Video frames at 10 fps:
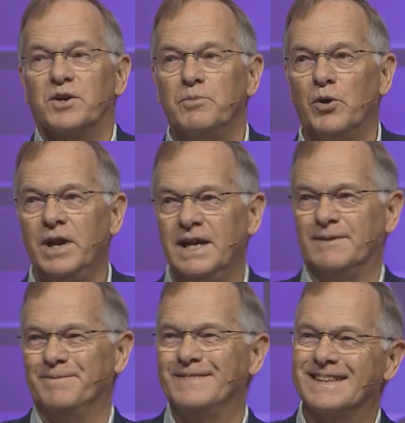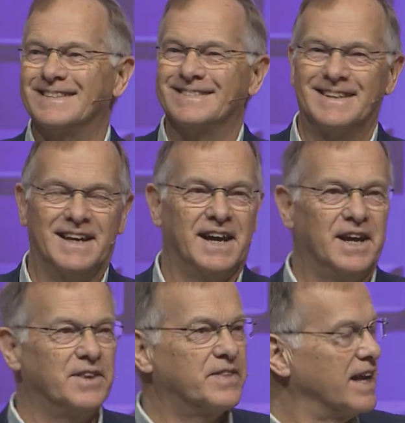Good morning,
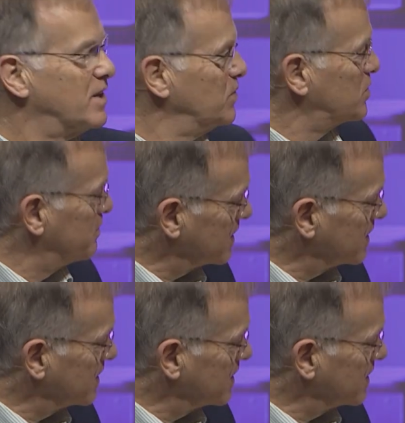and thank you so